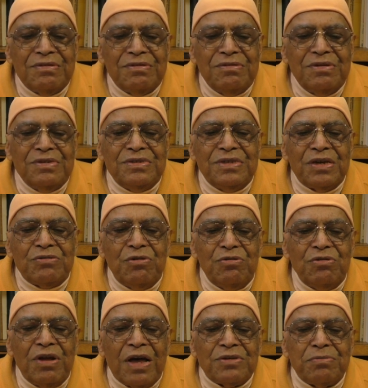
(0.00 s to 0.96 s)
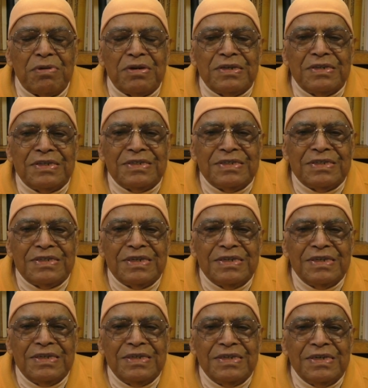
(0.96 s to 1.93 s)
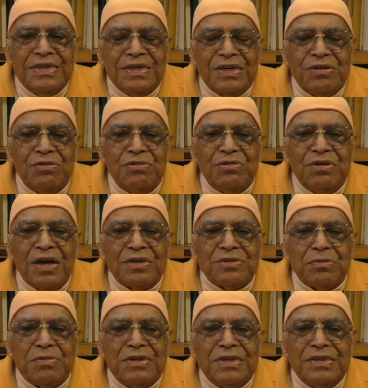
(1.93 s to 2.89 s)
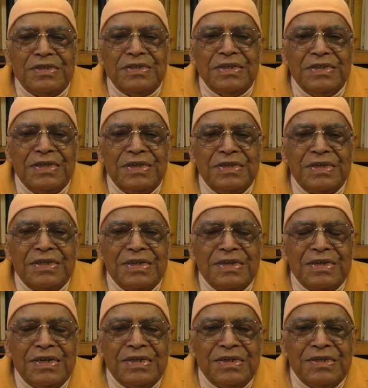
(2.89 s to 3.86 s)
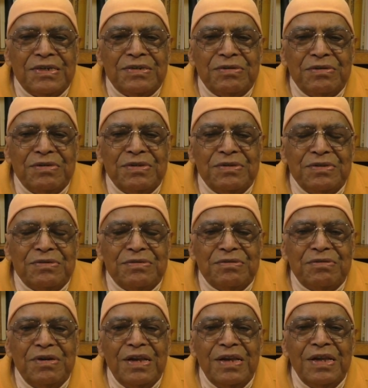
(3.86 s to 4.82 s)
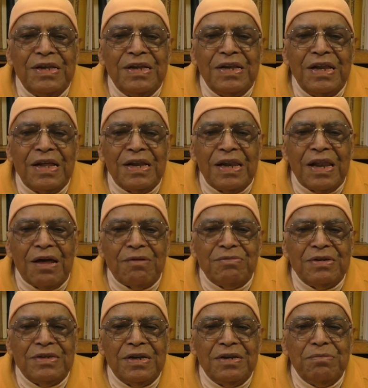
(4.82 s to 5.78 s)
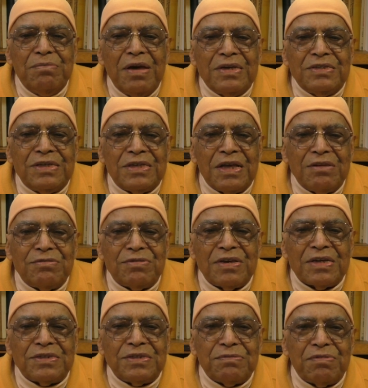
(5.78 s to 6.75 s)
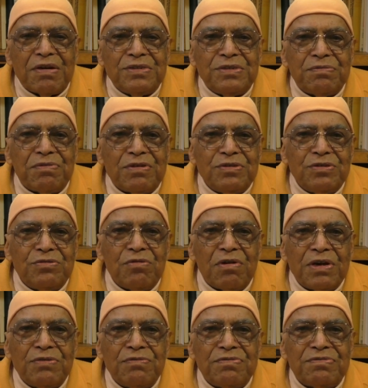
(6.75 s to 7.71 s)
Who is a good husband? A good husband is he who willingly and lovingly makes self-sacrifice for his wife.